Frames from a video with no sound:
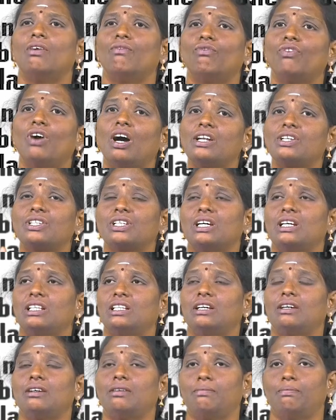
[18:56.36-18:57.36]
What are
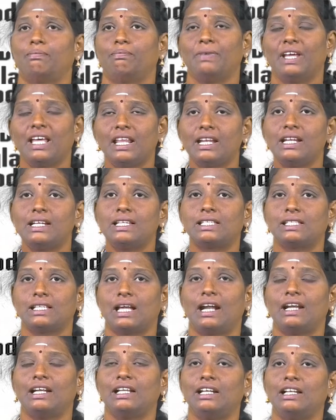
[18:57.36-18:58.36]
the merits
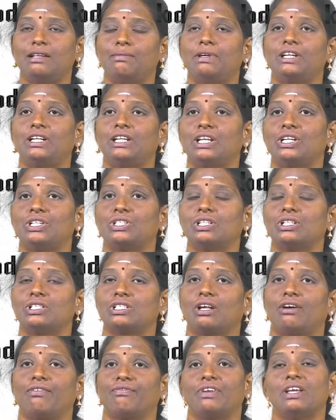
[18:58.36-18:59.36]
and the limitations
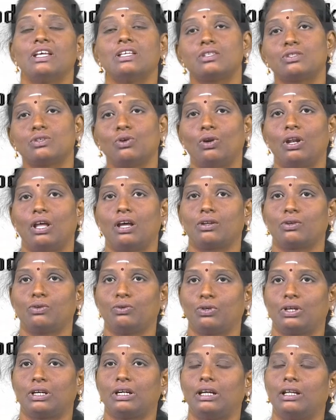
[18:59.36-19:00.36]
of a solar
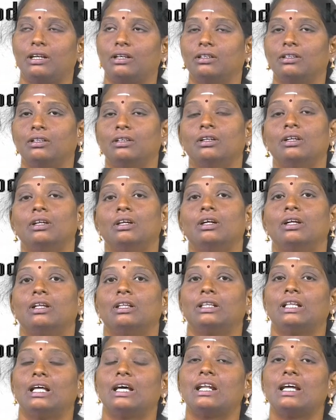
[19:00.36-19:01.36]
cooker?
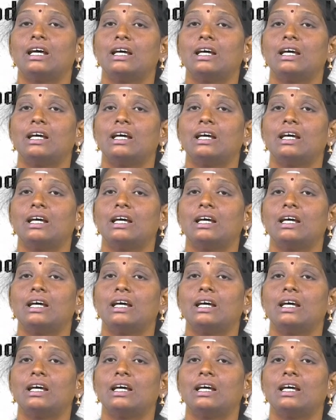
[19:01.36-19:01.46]
There